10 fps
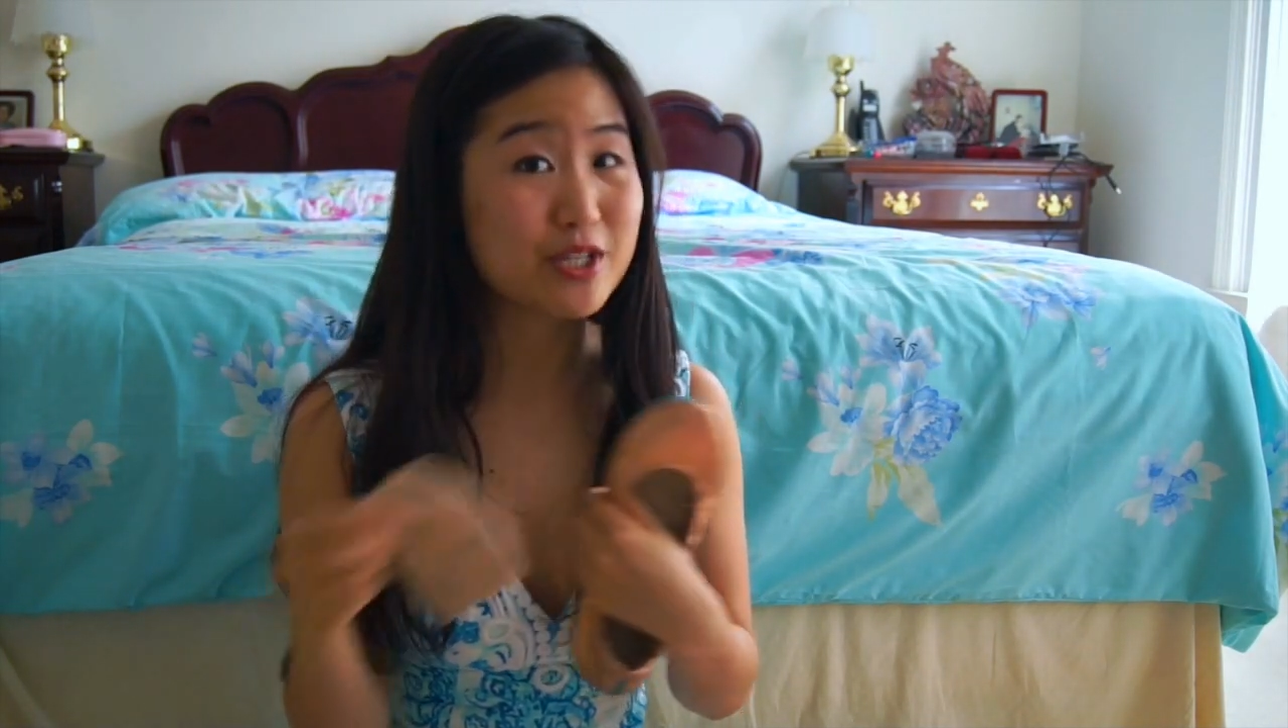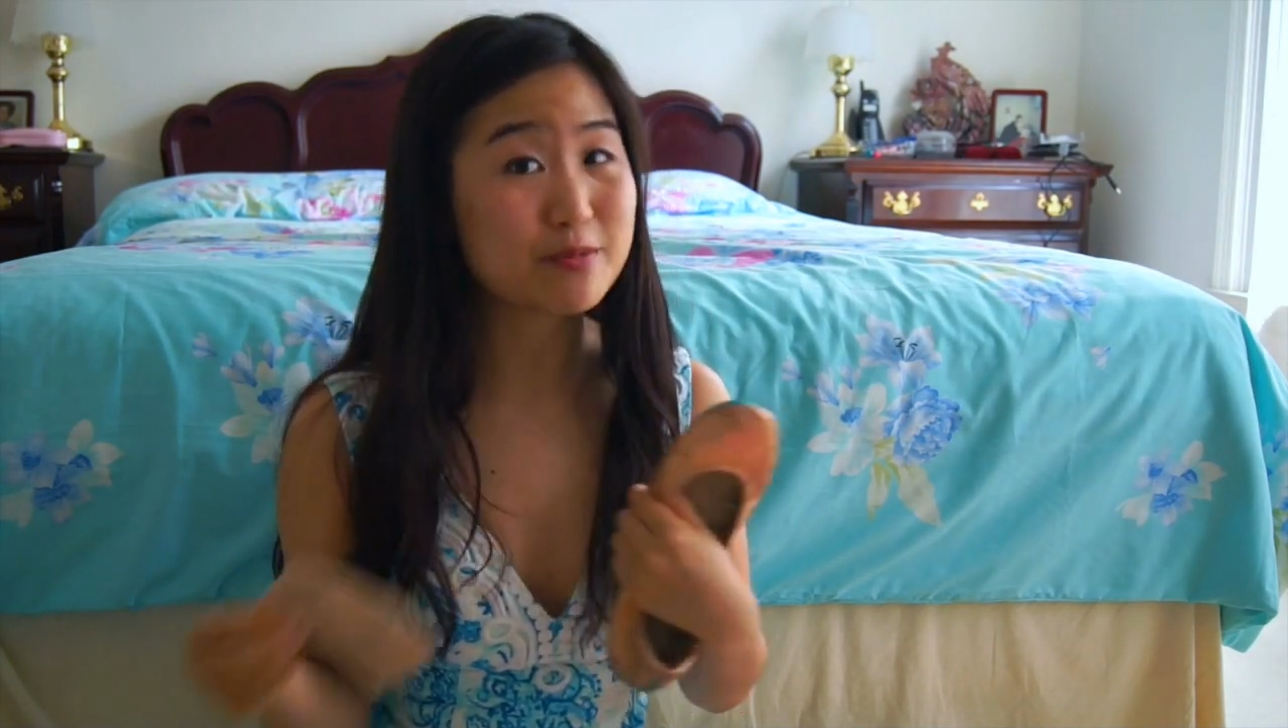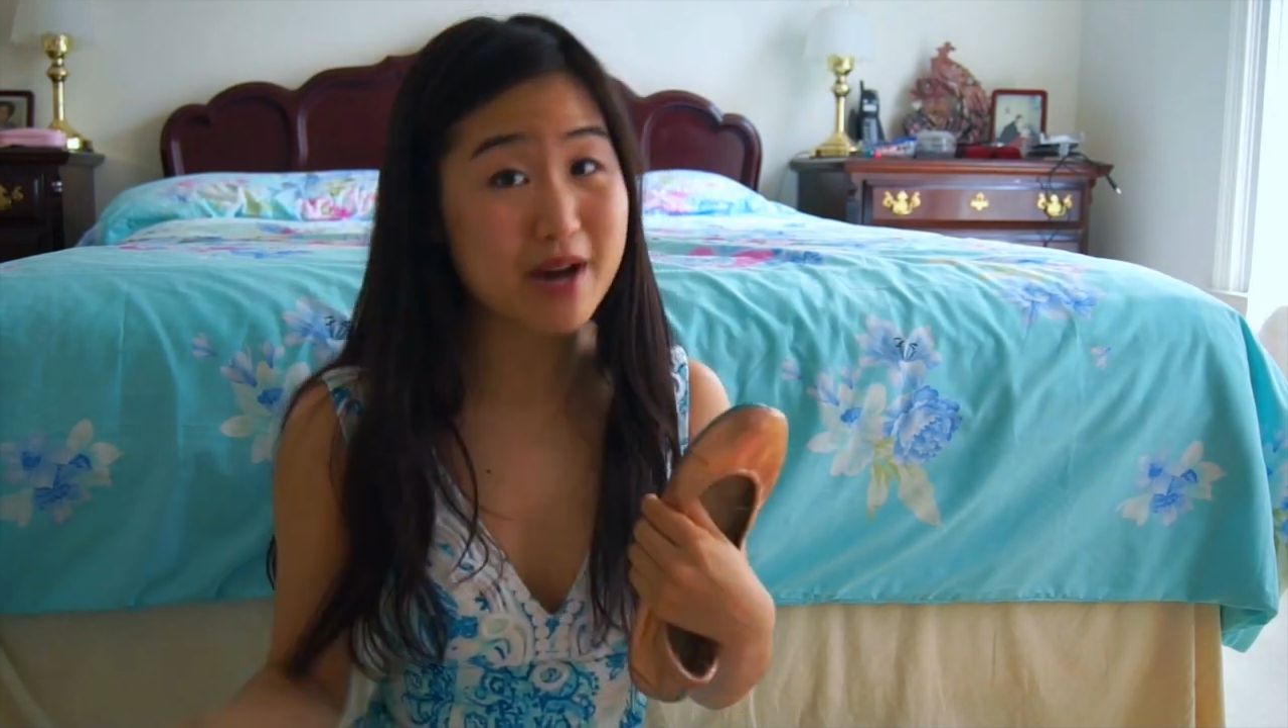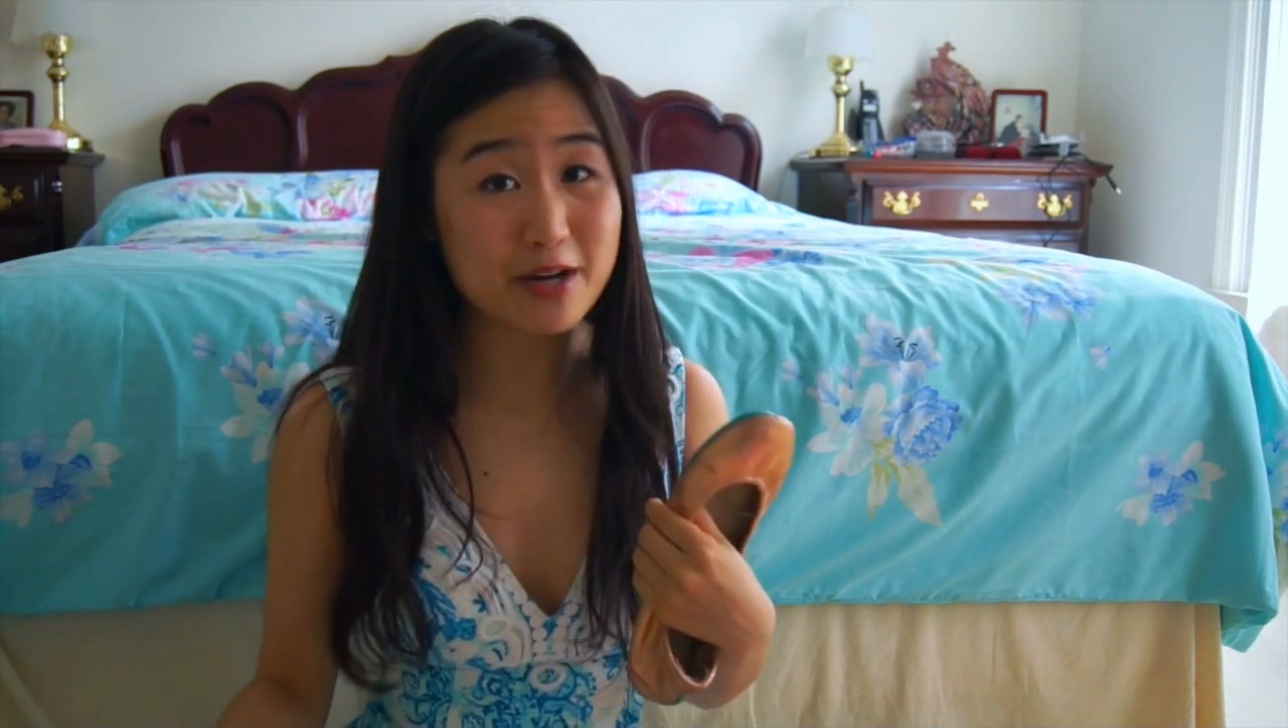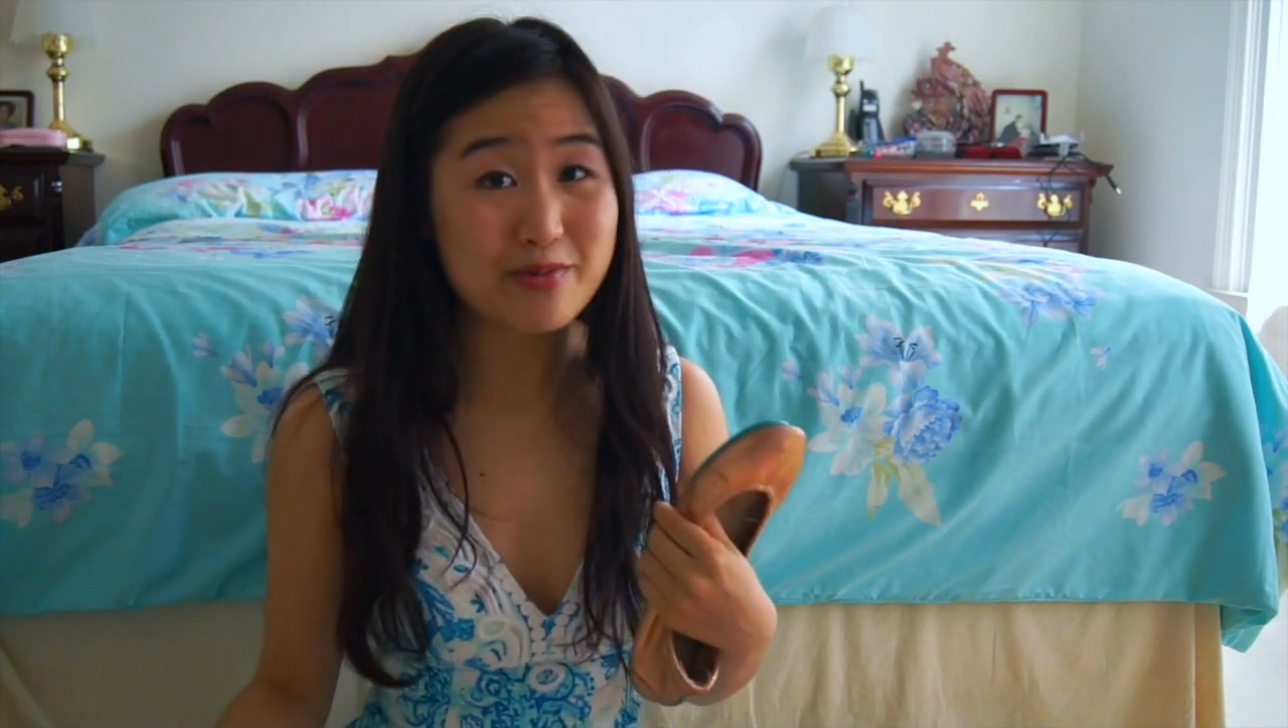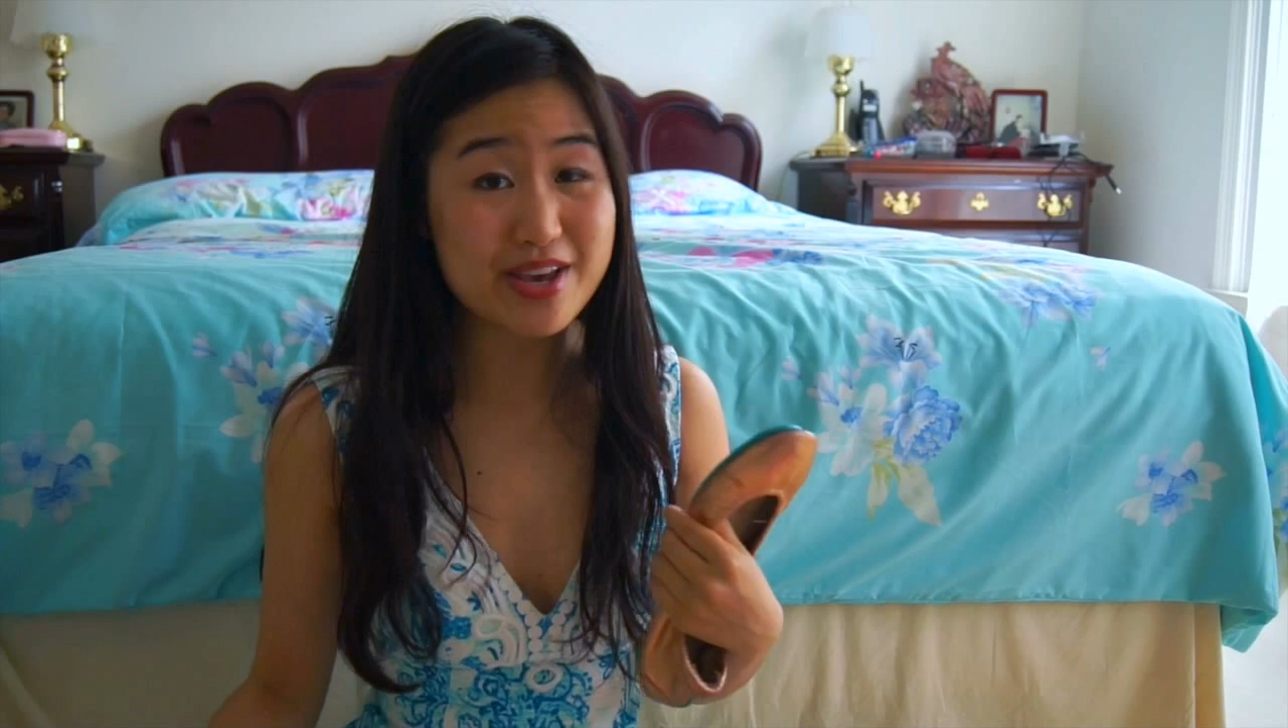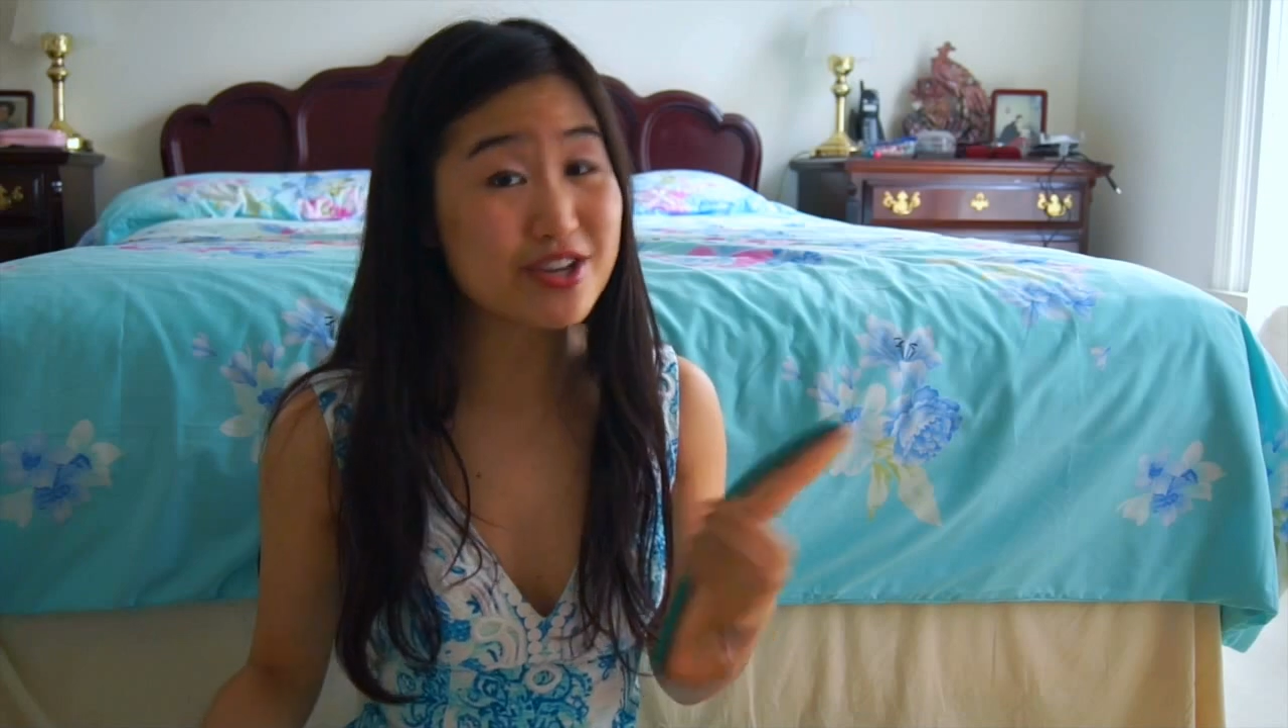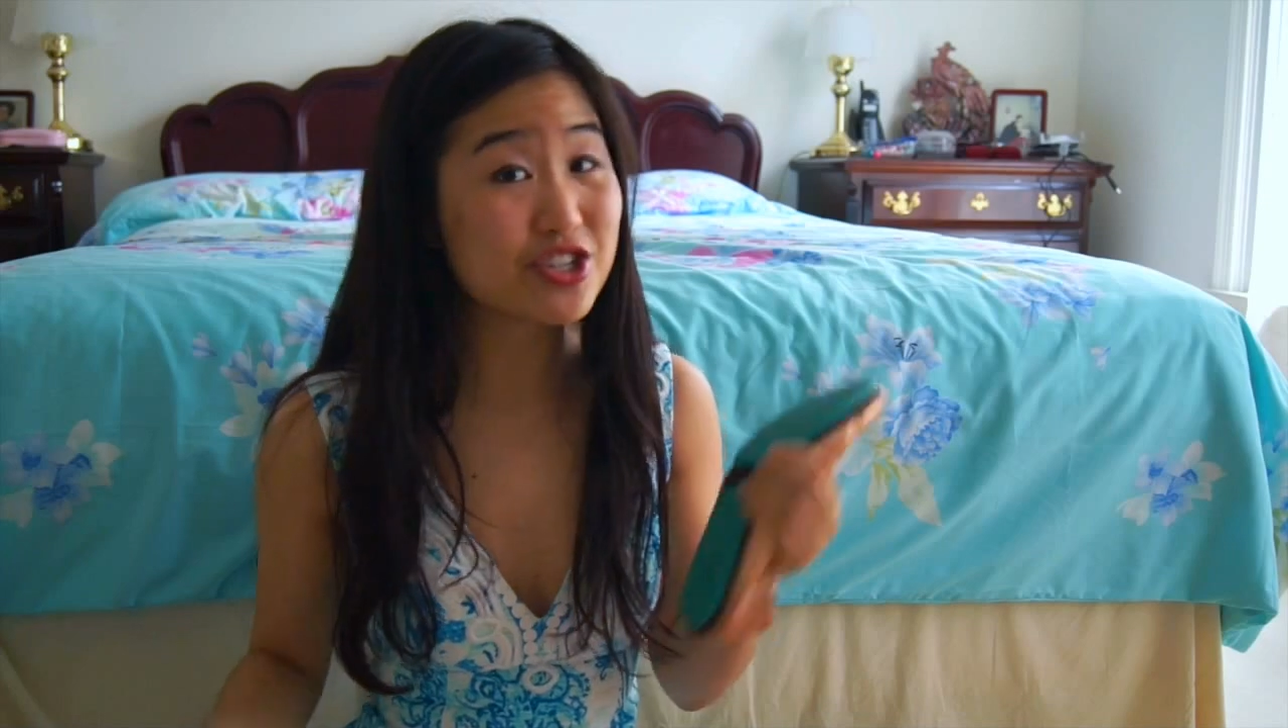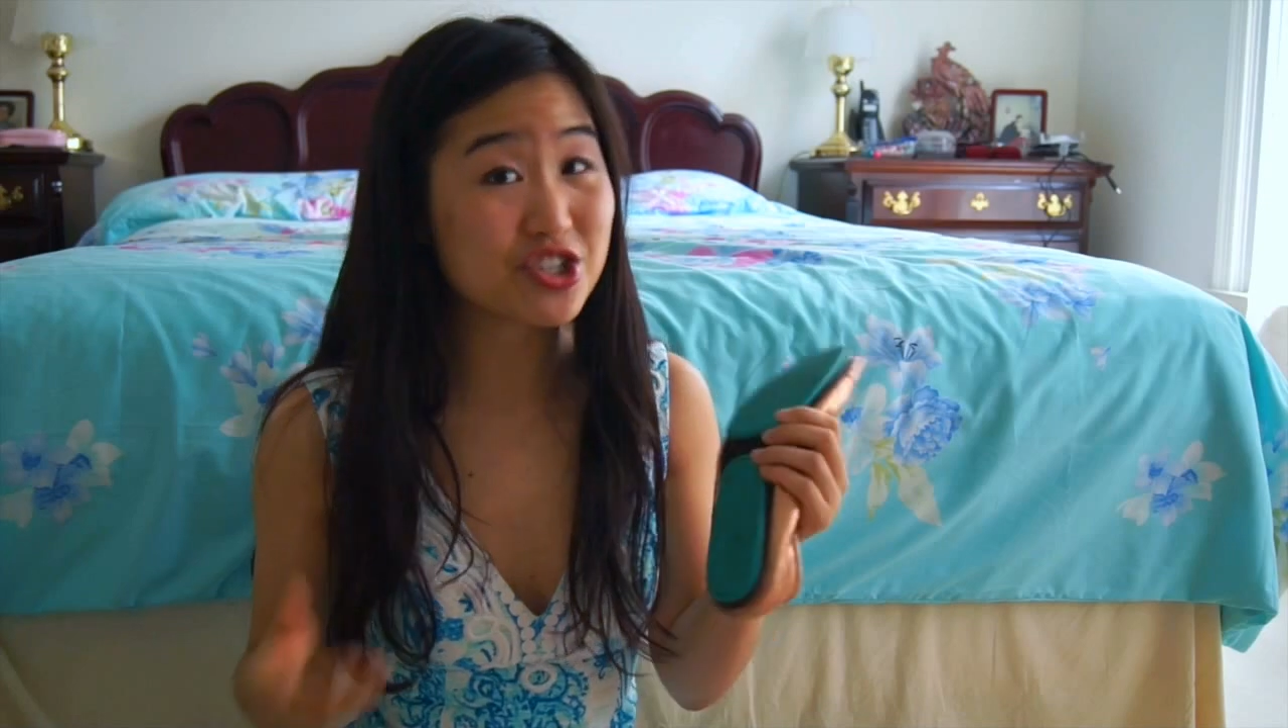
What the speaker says: which by the way you can